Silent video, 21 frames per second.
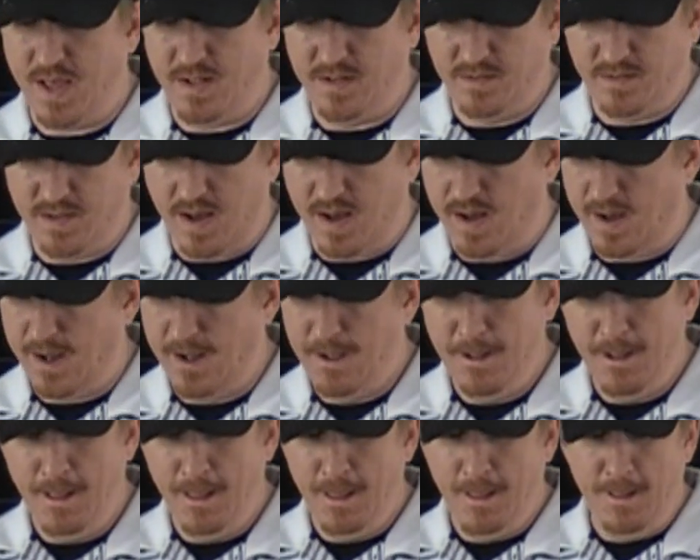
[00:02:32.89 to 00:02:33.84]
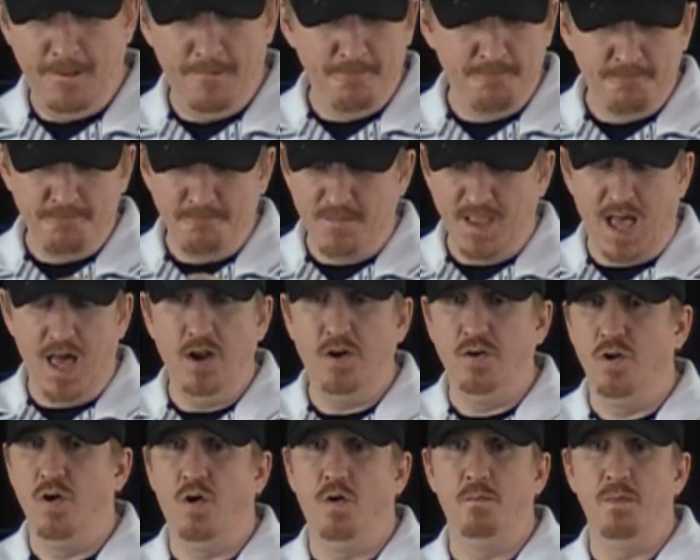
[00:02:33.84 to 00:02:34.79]
And uh, I
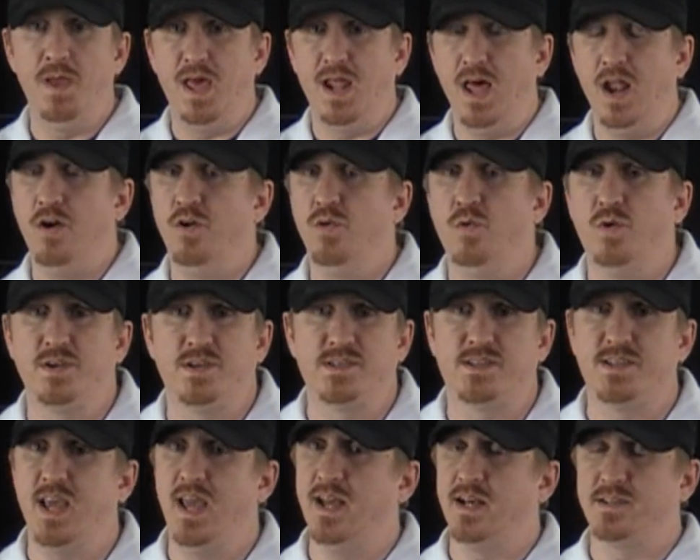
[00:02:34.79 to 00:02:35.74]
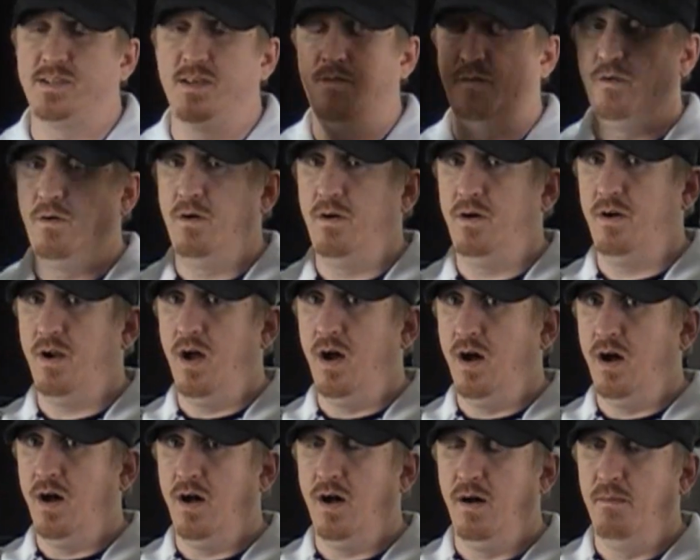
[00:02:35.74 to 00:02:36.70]
don't know, man. I don't know what to say except for
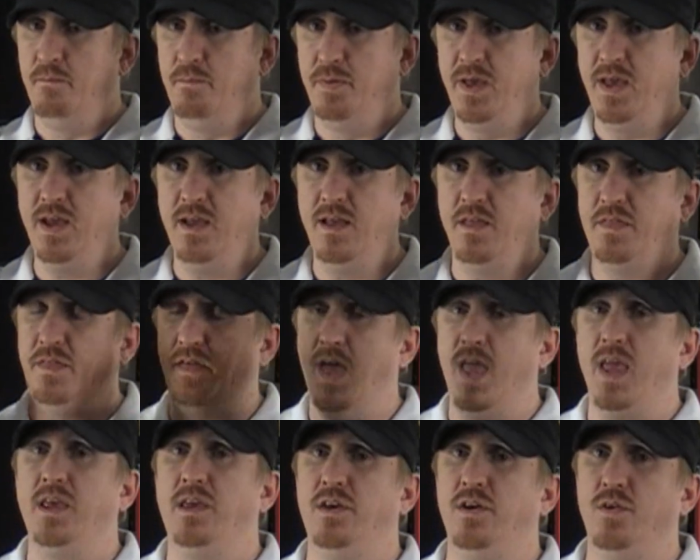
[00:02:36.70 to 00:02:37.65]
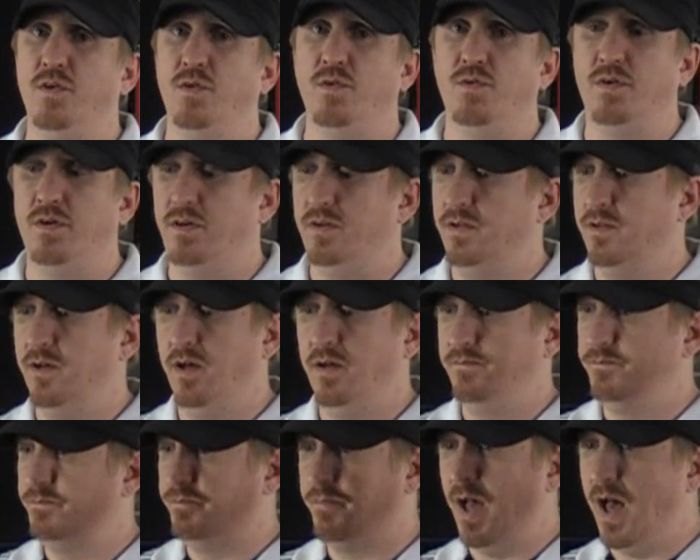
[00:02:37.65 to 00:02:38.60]
uh, a big thank you.
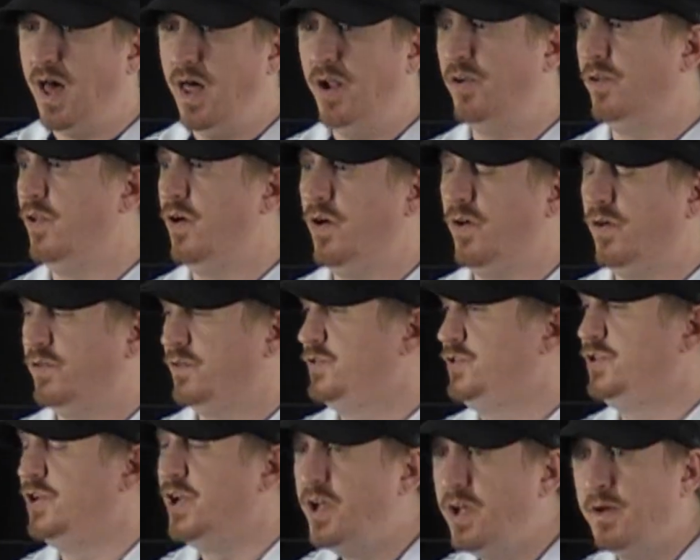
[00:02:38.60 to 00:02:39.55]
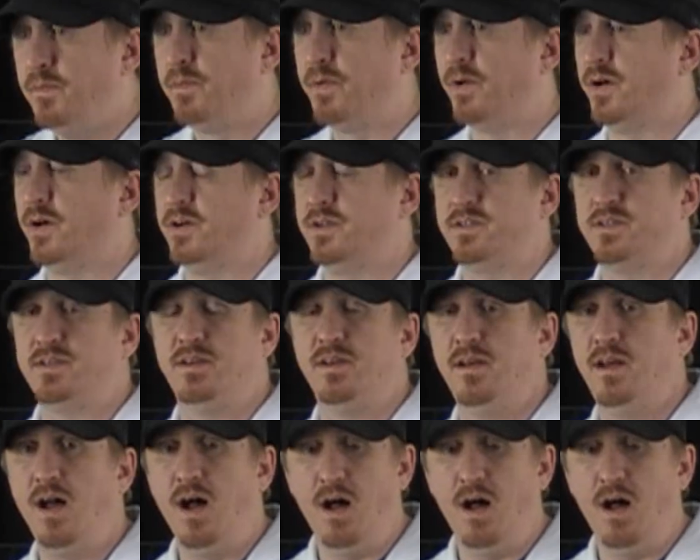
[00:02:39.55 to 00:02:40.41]
I don't know. Cheapers.